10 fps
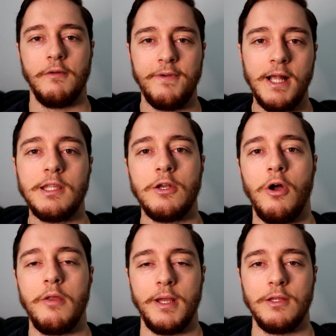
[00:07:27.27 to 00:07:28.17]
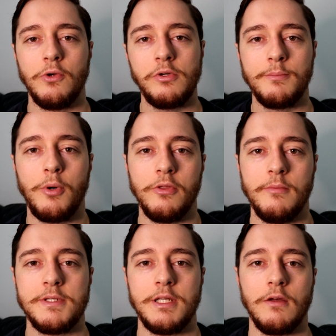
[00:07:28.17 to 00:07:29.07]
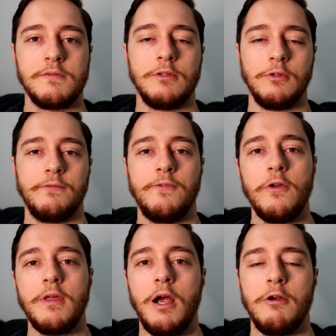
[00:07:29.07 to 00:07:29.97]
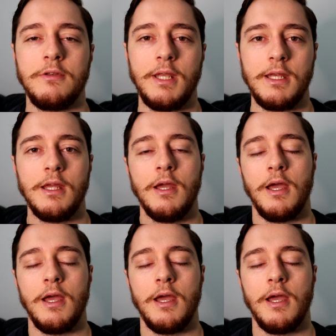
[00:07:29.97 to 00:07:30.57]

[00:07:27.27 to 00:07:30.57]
The fact that Ironman took it upon themselves to do further R&D